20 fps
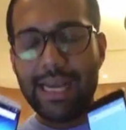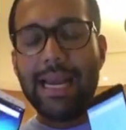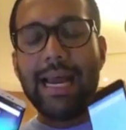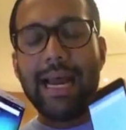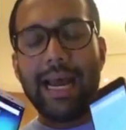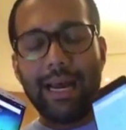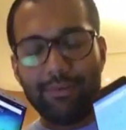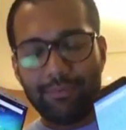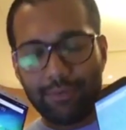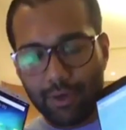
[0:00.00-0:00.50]

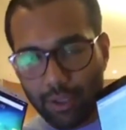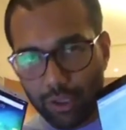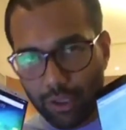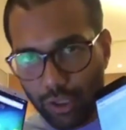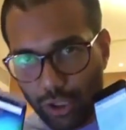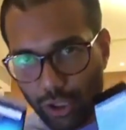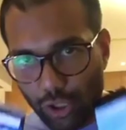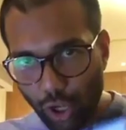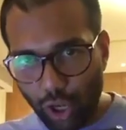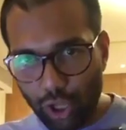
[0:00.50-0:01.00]
have a
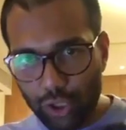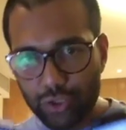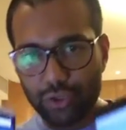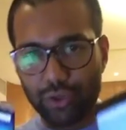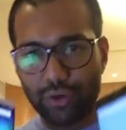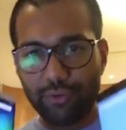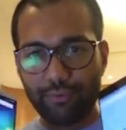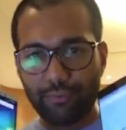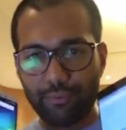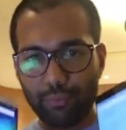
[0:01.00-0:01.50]
lot
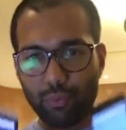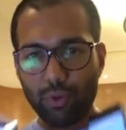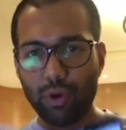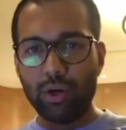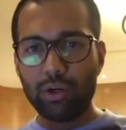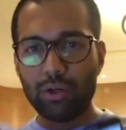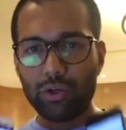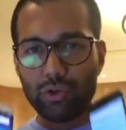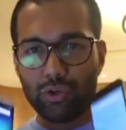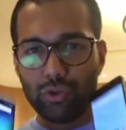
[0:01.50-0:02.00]
of
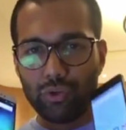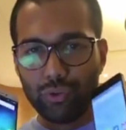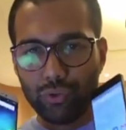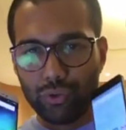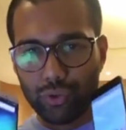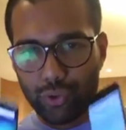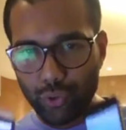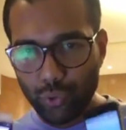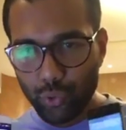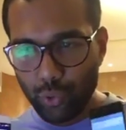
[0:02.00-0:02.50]
work to
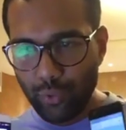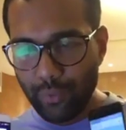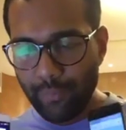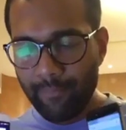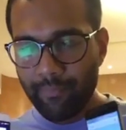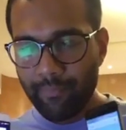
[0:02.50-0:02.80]
do